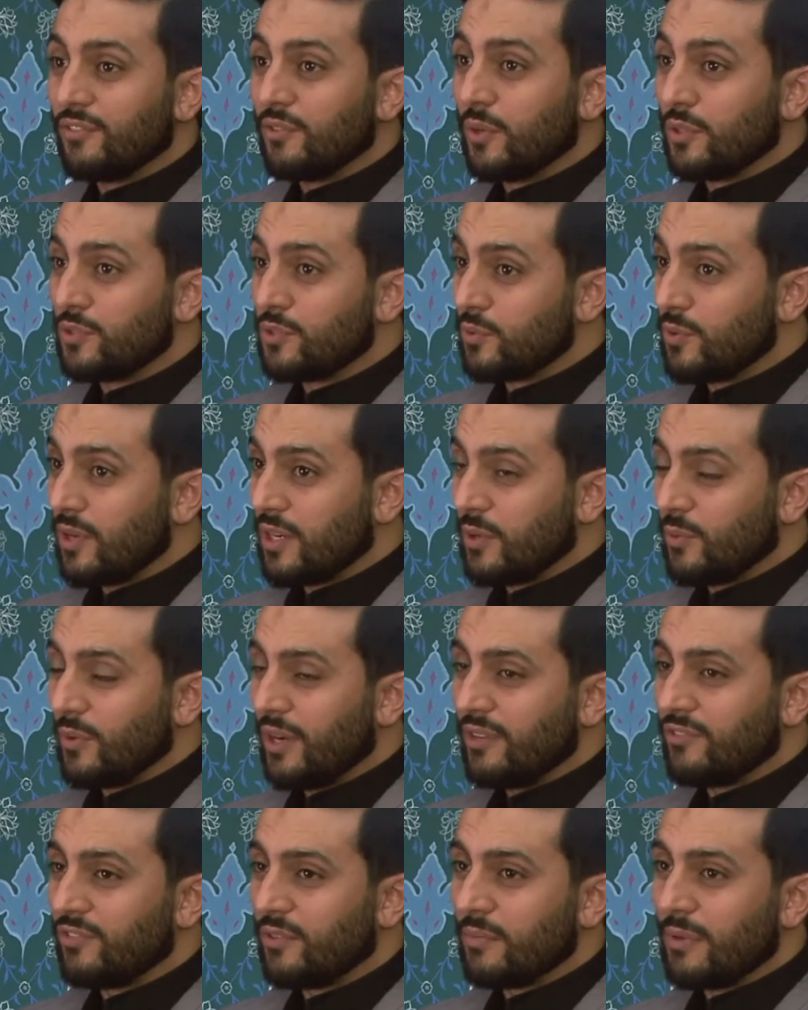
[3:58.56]
if you are to run
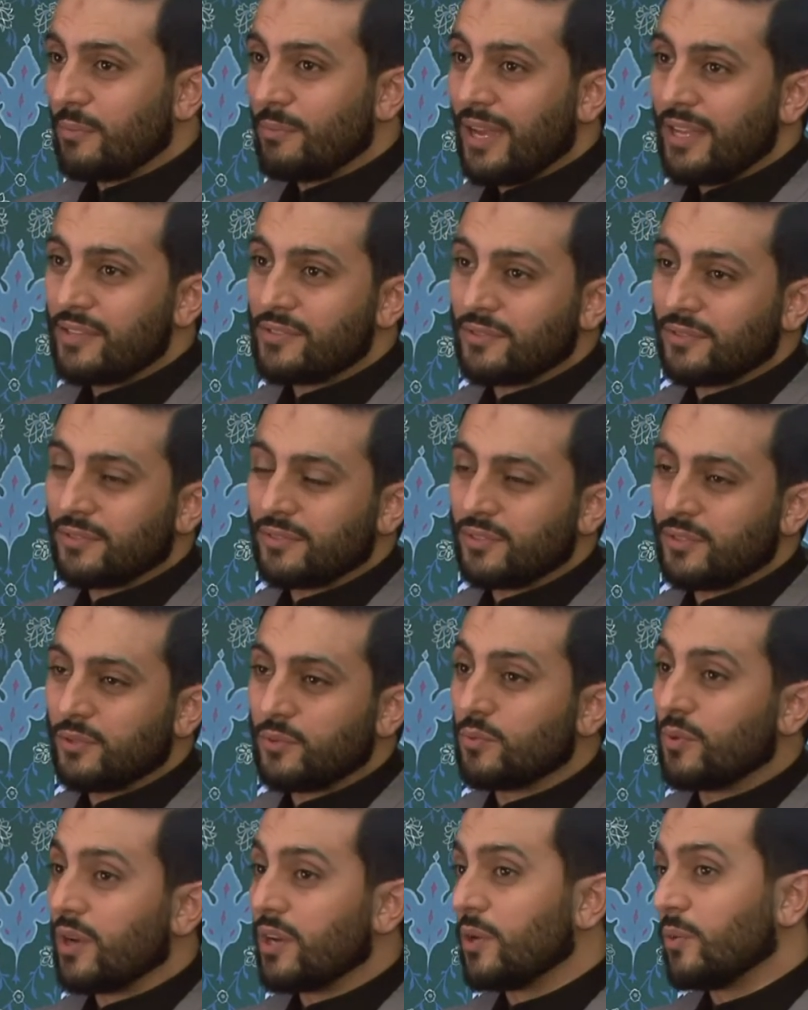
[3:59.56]
away from a battle,
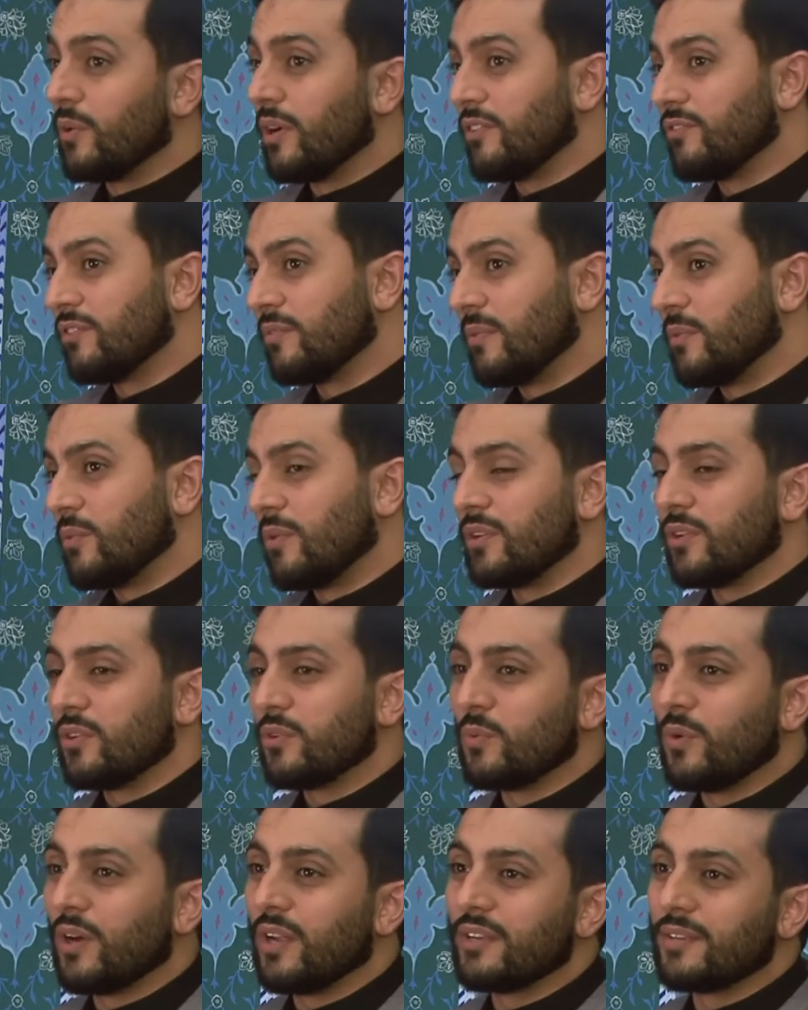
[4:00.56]
run away from a
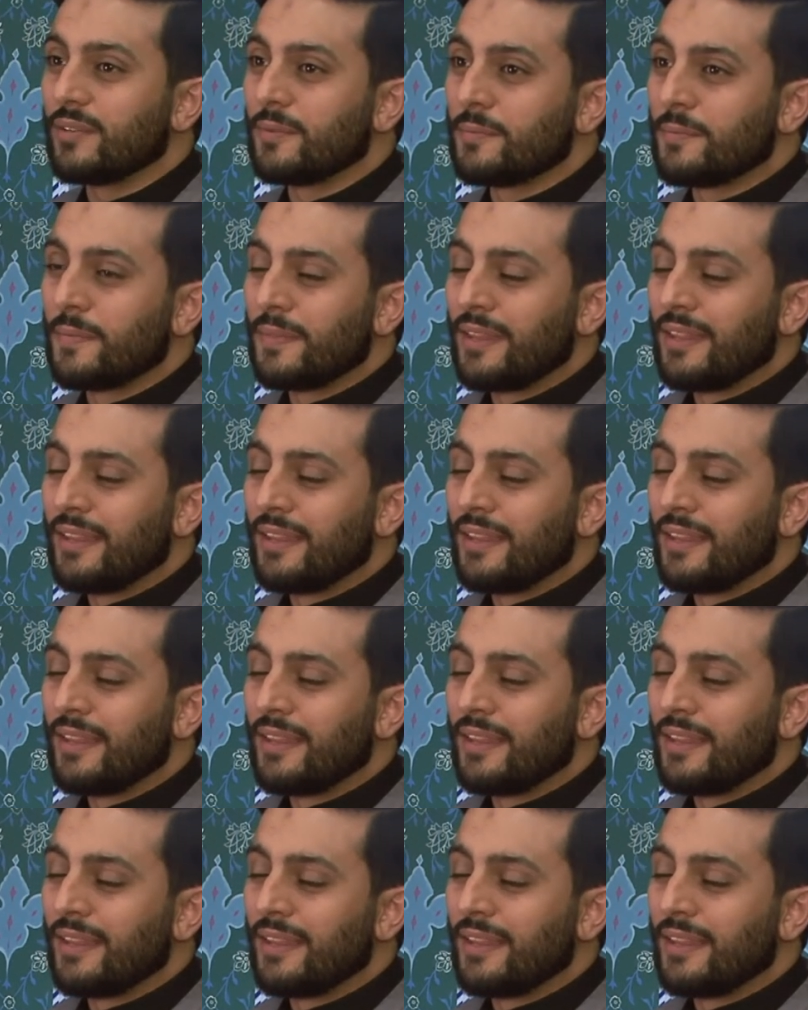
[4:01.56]
one-on-one.